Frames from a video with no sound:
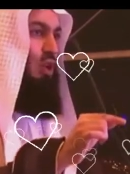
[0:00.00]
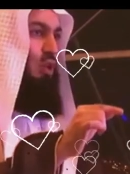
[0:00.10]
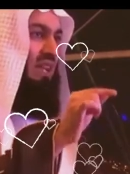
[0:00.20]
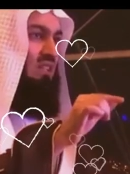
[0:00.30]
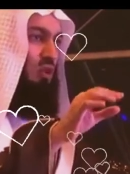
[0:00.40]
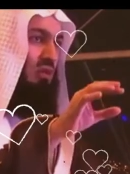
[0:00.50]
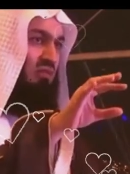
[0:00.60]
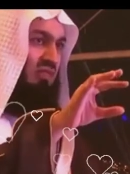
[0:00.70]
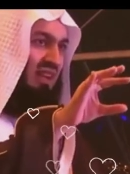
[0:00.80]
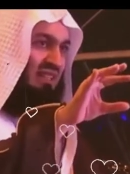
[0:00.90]
who has
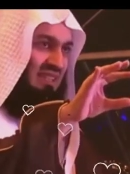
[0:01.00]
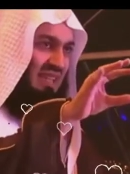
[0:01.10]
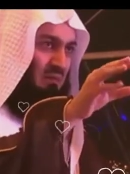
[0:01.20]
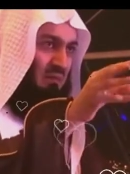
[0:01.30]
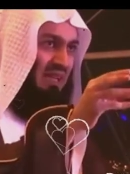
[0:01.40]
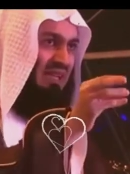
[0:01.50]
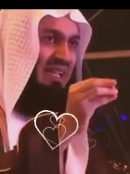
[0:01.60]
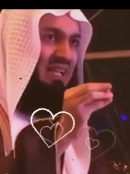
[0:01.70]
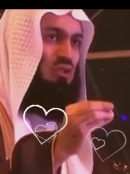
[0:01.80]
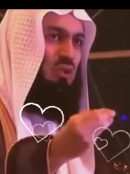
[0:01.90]
converted that
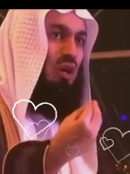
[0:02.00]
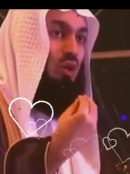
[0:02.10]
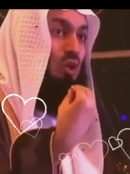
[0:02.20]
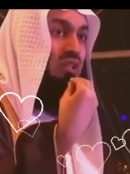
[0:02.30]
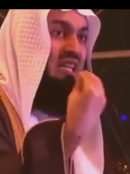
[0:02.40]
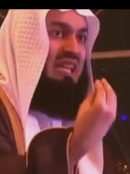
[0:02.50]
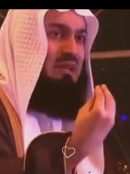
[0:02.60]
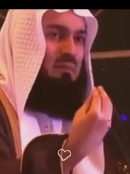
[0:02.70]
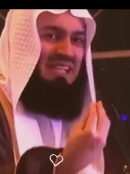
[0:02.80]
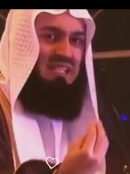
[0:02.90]
money into a good
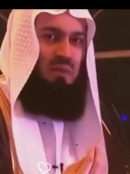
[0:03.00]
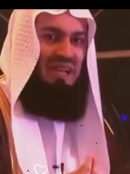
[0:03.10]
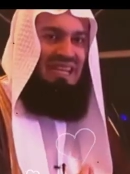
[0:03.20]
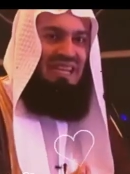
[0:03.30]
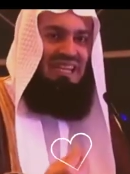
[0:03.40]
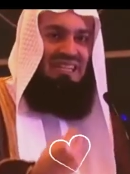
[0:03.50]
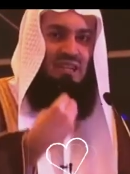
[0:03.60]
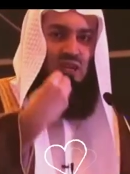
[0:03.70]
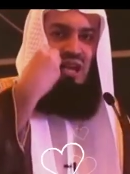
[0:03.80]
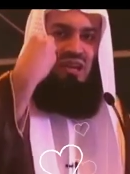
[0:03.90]
deed by spending it
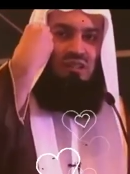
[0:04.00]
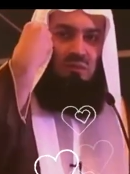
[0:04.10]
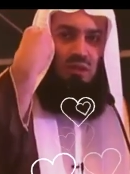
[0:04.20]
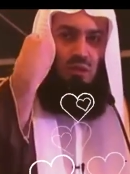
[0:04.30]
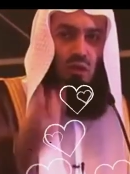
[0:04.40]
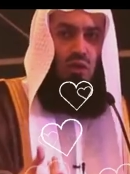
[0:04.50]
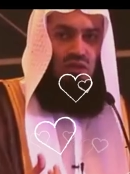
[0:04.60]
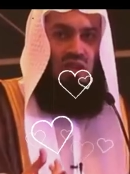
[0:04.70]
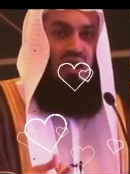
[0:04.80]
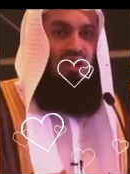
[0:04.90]
in a charitable
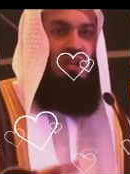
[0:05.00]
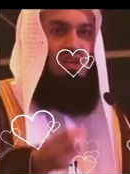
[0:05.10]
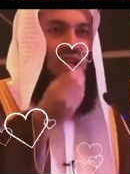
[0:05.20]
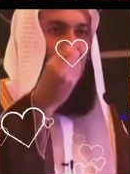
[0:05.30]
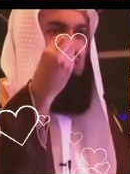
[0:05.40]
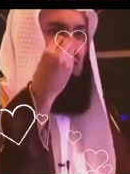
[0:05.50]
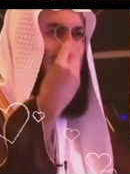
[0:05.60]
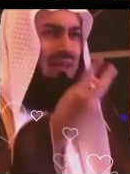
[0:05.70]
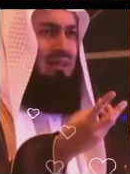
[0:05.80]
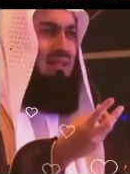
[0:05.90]
cause, reaching out to
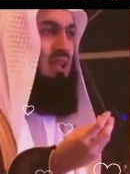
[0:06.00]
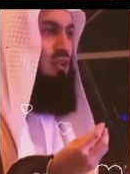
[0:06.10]
others,